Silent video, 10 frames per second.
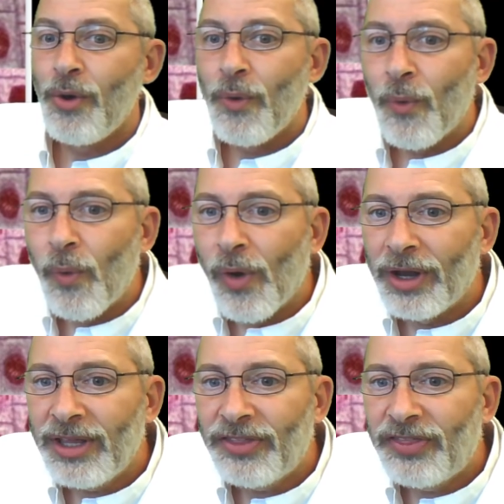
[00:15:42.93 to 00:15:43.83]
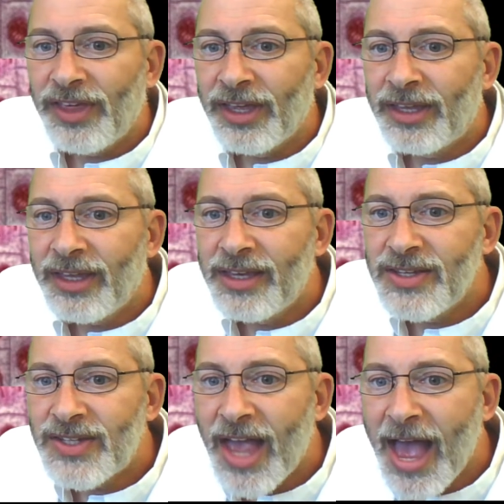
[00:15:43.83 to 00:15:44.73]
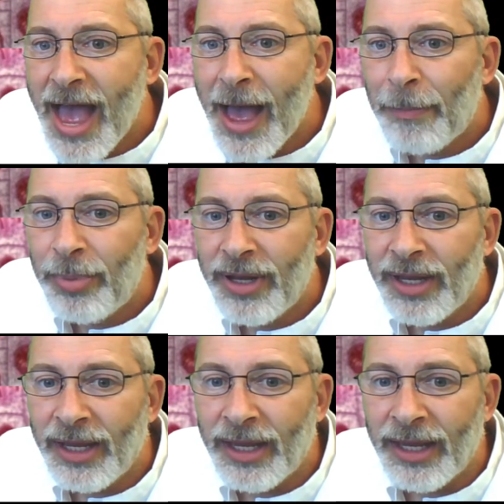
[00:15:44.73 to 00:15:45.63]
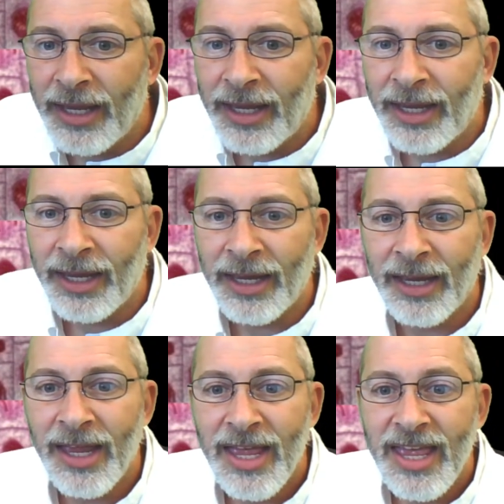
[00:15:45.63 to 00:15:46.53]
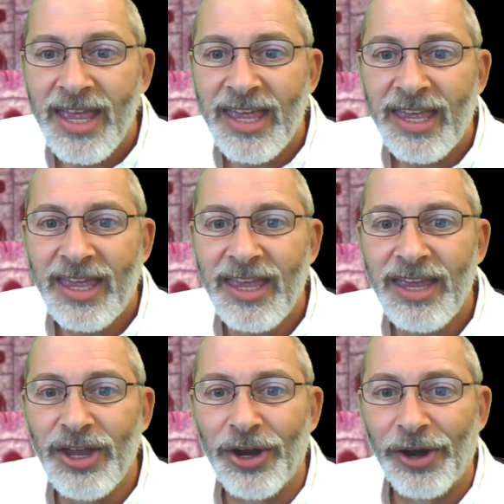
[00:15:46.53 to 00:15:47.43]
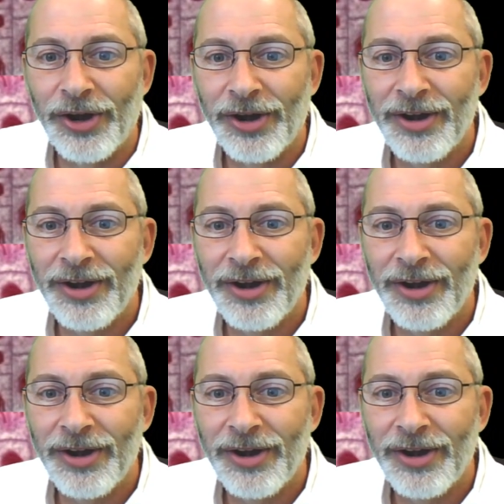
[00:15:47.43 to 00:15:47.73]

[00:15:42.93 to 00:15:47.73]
What do you think is happening here?